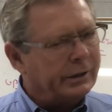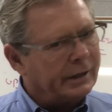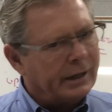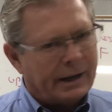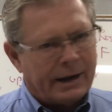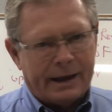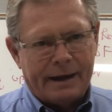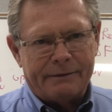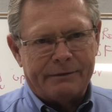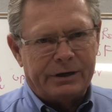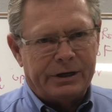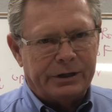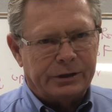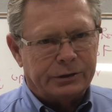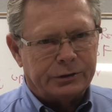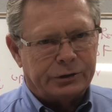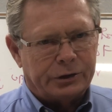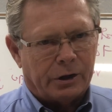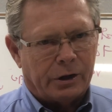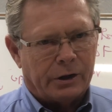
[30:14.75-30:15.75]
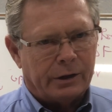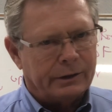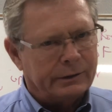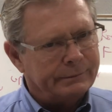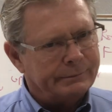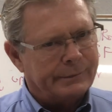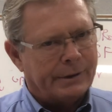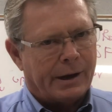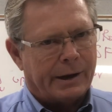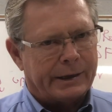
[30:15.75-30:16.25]
you gotta have a heater chart,
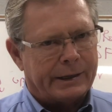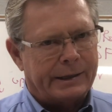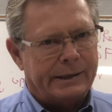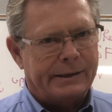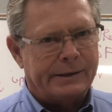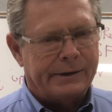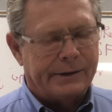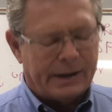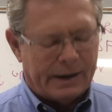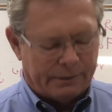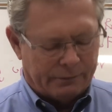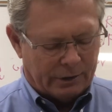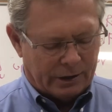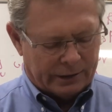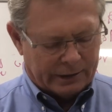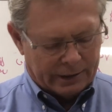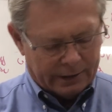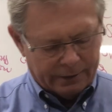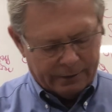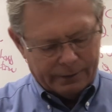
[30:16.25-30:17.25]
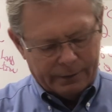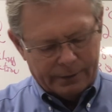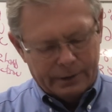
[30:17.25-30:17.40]
not getting into that right now,